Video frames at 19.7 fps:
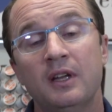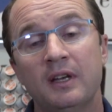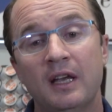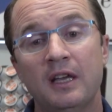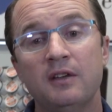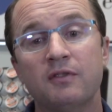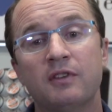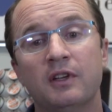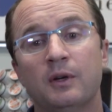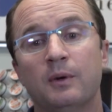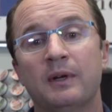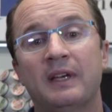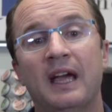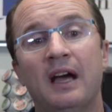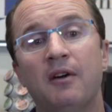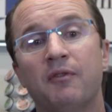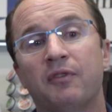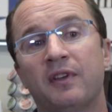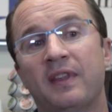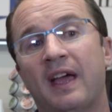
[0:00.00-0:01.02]
Now you've got to
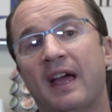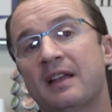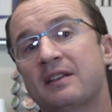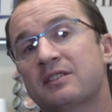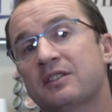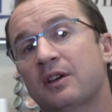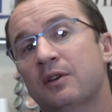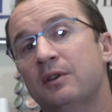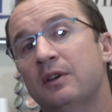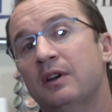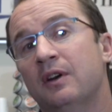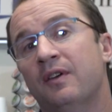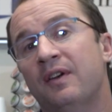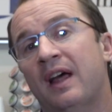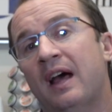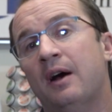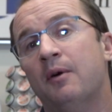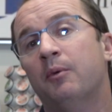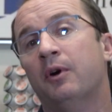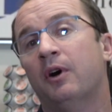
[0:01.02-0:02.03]
account for that. So, you know,
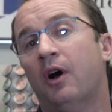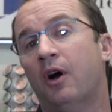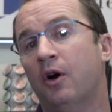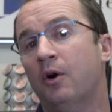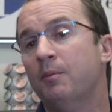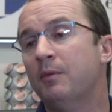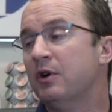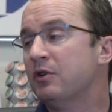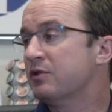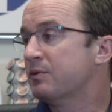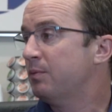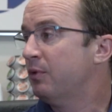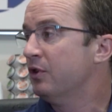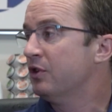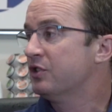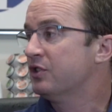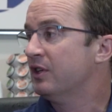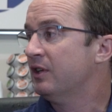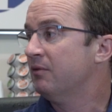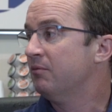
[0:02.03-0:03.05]
now we're almost
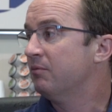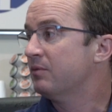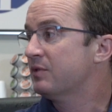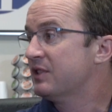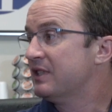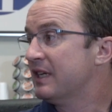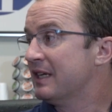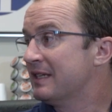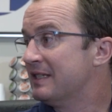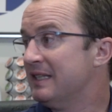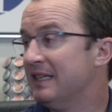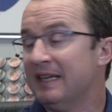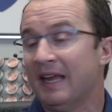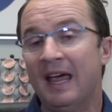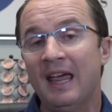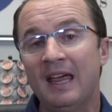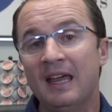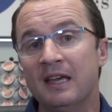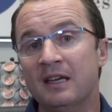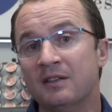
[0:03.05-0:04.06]
pushing 60
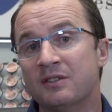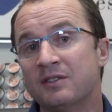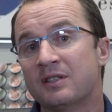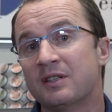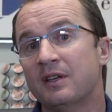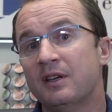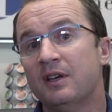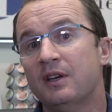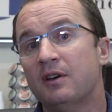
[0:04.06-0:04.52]
days